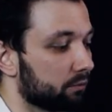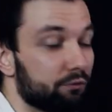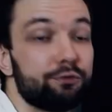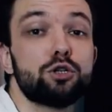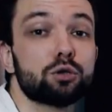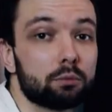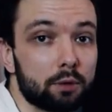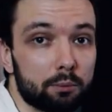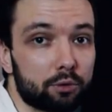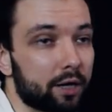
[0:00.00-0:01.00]
visual
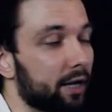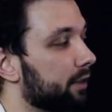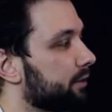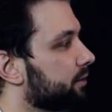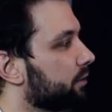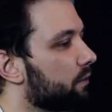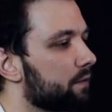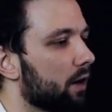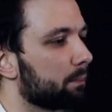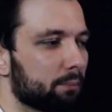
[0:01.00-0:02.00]
memory, and all
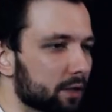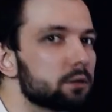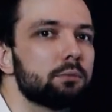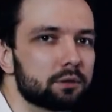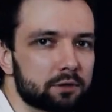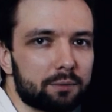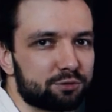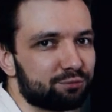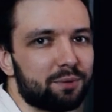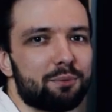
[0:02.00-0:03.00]
the possible types
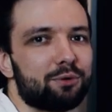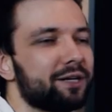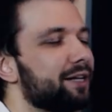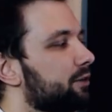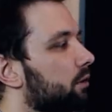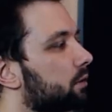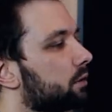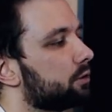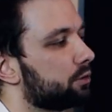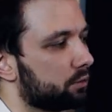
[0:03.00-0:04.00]
of memory in
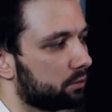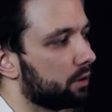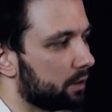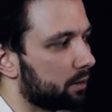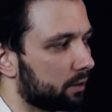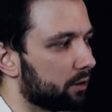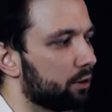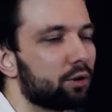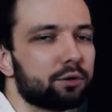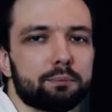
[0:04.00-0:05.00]
order to
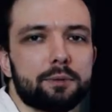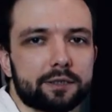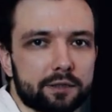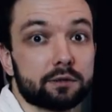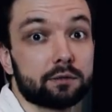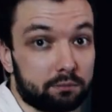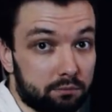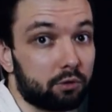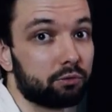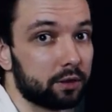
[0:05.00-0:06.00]
learn pieces
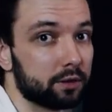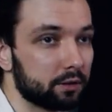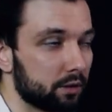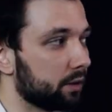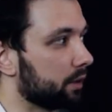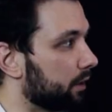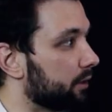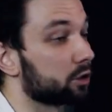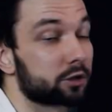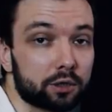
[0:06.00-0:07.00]
really
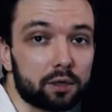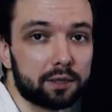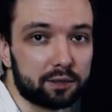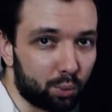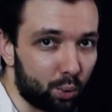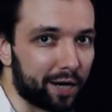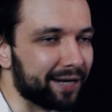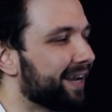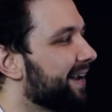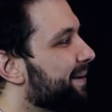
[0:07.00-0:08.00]
in a solid way.
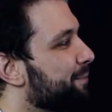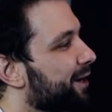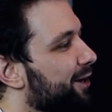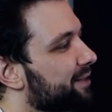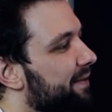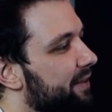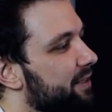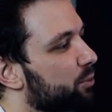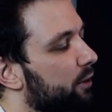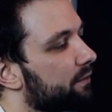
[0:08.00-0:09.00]
Because
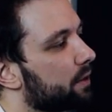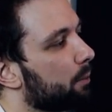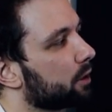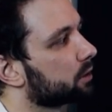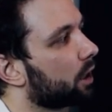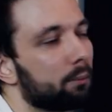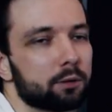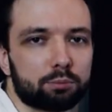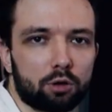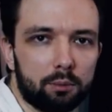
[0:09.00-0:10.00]
this is one of the most
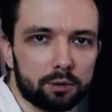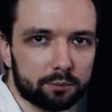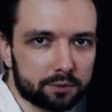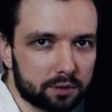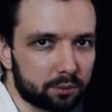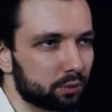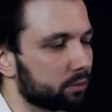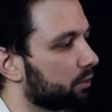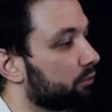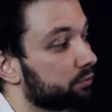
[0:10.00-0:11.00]
common problems
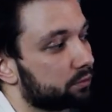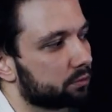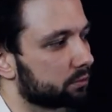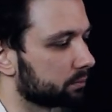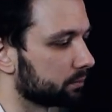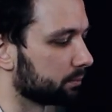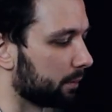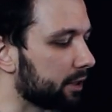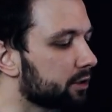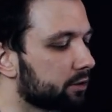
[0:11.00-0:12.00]
of
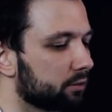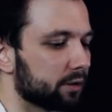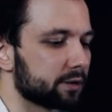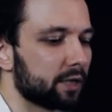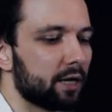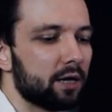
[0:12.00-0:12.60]
many students.